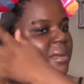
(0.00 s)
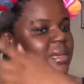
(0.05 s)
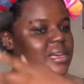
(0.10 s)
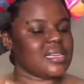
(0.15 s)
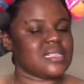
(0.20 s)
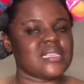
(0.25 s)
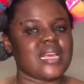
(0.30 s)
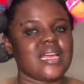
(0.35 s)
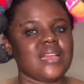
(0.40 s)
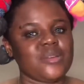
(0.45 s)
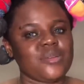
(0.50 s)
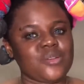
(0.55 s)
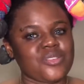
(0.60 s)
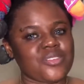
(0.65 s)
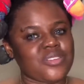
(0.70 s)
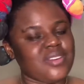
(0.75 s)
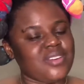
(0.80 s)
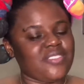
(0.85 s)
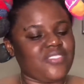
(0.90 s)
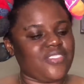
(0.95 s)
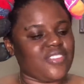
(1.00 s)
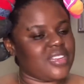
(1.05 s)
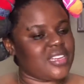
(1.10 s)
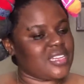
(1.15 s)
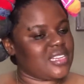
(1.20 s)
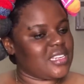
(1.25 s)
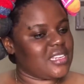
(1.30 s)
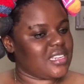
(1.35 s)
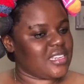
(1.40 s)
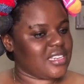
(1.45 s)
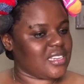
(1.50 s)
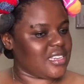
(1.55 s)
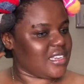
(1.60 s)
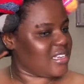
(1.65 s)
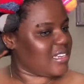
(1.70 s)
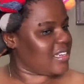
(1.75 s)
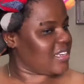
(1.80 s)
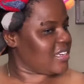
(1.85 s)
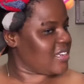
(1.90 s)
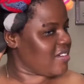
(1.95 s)
I look really funny
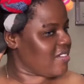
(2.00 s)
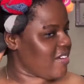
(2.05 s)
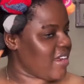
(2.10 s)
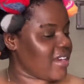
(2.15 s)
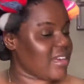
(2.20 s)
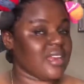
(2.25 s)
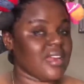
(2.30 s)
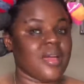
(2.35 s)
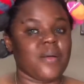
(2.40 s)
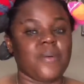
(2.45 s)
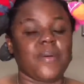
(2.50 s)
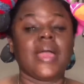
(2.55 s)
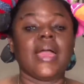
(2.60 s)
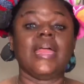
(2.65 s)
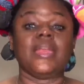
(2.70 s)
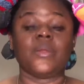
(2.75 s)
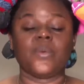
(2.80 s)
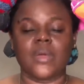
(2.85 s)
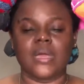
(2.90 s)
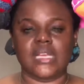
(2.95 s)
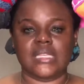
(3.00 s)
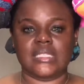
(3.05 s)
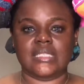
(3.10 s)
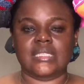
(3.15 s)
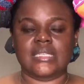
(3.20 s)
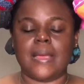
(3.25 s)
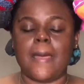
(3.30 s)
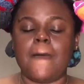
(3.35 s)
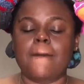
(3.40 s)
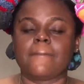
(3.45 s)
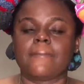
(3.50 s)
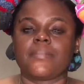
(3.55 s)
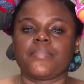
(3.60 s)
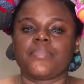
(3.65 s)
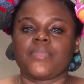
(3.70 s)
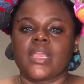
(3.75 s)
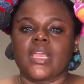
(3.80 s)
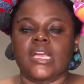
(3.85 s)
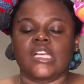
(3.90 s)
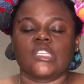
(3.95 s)
right now. Anyways,
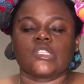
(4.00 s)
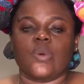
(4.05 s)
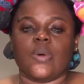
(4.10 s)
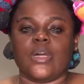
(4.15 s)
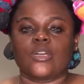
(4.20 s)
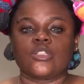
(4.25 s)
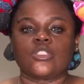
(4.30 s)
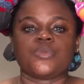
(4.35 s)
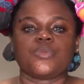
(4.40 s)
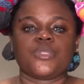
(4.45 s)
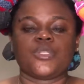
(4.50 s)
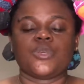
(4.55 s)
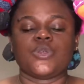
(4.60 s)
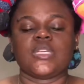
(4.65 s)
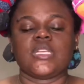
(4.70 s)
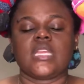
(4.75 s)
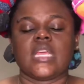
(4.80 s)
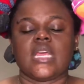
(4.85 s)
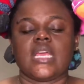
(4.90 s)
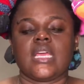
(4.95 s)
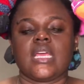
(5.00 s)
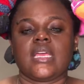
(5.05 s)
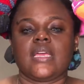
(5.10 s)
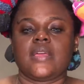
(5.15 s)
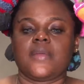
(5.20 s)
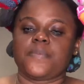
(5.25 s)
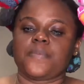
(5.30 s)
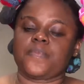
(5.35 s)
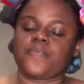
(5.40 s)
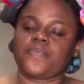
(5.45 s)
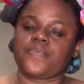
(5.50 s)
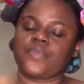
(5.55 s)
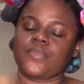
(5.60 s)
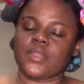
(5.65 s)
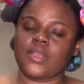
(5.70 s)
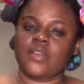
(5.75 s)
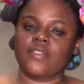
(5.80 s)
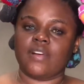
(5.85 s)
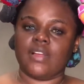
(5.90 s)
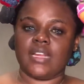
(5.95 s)
so we're going to be doing a
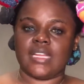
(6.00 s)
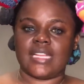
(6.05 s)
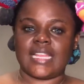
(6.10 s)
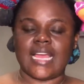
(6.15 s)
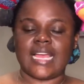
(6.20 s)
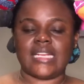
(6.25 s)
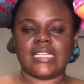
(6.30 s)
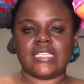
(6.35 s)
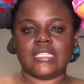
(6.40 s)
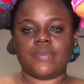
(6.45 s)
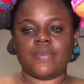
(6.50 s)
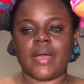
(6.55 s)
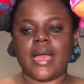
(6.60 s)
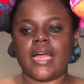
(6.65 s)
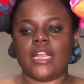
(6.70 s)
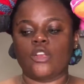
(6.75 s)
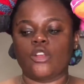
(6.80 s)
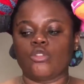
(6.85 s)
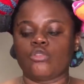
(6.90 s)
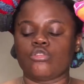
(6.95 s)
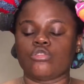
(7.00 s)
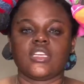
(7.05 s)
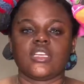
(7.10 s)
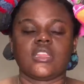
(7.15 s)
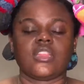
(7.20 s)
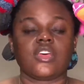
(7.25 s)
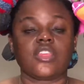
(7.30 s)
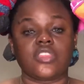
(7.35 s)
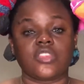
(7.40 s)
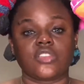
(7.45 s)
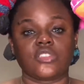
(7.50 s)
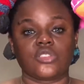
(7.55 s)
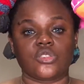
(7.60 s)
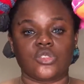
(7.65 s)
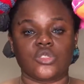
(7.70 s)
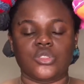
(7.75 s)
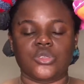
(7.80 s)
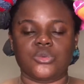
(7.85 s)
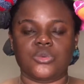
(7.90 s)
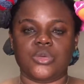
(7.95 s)
Valentine inspired look. Nothing too
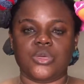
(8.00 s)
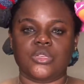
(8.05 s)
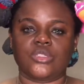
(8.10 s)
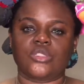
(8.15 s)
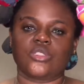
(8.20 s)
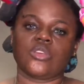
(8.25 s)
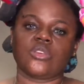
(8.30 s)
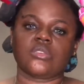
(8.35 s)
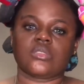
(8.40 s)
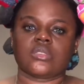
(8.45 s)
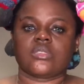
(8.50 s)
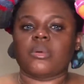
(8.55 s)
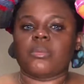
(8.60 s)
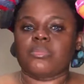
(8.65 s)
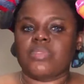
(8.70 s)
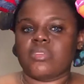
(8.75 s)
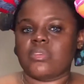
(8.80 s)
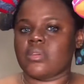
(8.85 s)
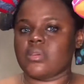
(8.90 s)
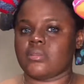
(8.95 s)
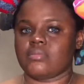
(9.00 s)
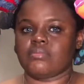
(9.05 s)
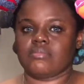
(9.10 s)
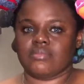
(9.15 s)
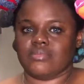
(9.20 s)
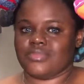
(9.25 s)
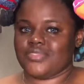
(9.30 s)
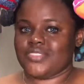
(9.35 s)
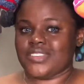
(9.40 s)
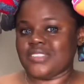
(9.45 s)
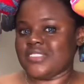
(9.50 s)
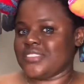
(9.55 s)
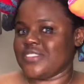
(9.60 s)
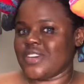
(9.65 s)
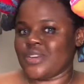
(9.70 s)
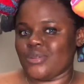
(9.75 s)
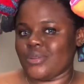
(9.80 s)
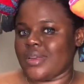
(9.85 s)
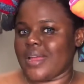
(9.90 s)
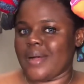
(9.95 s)
serious, just something very
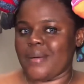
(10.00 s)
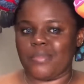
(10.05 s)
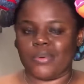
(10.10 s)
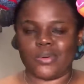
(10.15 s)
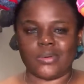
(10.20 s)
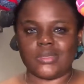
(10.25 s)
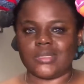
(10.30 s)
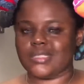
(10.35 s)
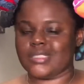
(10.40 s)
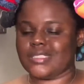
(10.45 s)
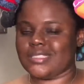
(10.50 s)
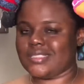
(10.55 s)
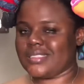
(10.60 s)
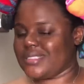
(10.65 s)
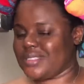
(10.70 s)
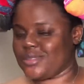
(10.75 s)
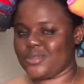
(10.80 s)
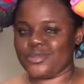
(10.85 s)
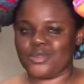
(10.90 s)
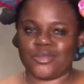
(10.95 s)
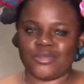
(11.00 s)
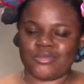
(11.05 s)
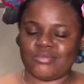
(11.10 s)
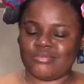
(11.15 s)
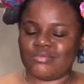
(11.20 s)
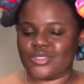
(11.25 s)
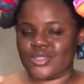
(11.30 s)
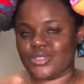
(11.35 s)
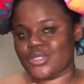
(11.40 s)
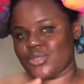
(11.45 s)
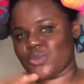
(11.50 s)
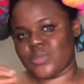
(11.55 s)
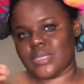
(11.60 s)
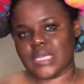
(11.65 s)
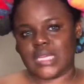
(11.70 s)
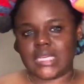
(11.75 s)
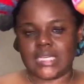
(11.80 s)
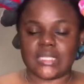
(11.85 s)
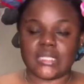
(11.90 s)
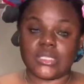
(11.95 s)
regular, but you know, just with
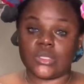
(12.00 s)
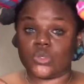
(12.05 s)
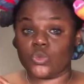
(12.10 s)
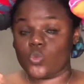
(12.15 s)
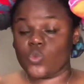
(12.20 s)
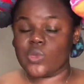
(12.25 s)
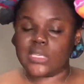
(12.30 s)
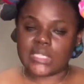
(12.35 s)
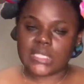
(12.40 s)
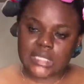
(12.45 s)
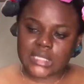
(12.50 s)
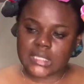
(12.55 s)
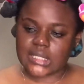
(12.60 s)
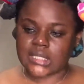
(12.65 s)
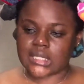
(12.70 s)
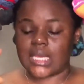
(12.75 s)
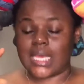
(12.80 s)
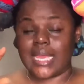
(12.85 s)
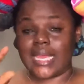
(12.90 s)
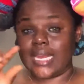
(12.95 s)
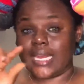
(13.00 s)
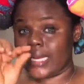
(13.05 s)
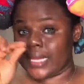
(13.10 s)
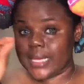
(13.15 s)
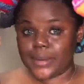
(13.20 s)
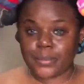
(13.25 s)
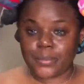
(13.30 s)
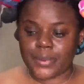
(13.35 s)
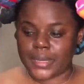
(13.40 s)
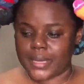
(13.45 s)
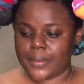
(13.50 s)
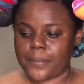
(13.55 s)
a twist a little bit.